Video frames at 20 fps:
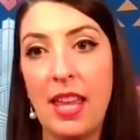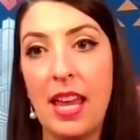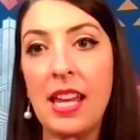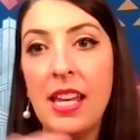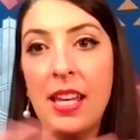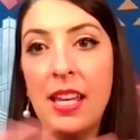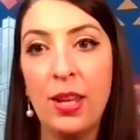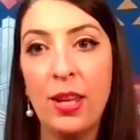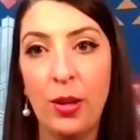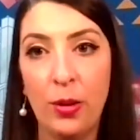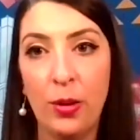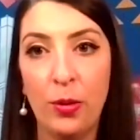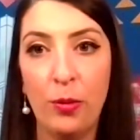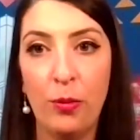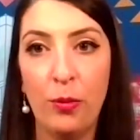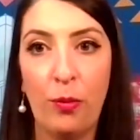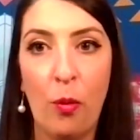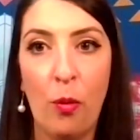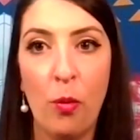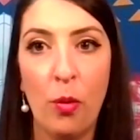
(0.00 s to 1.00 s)
thank
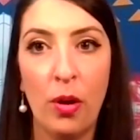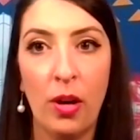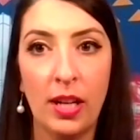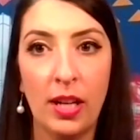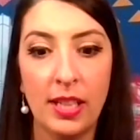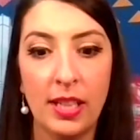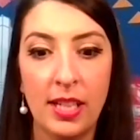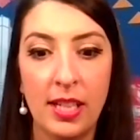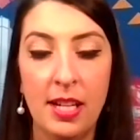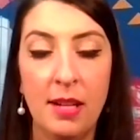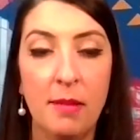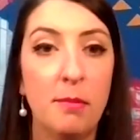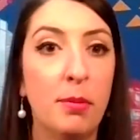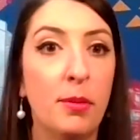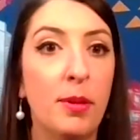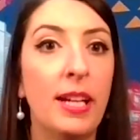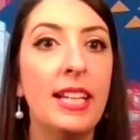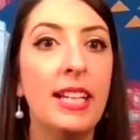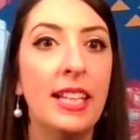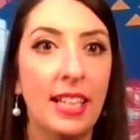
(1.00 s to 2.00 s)
you for
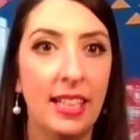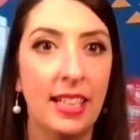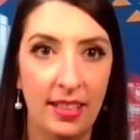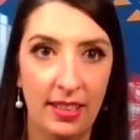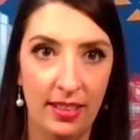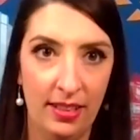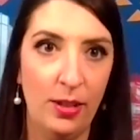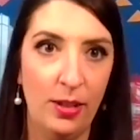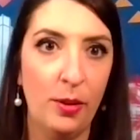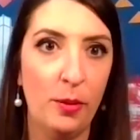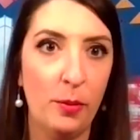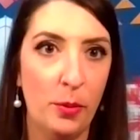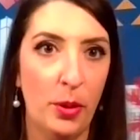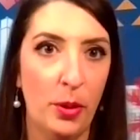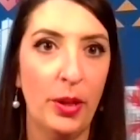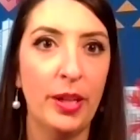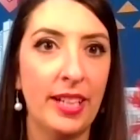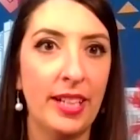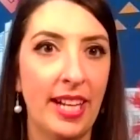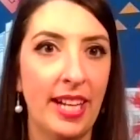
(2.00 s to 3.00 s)
bringing your
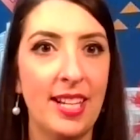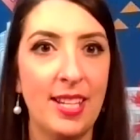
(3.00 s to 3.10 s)
work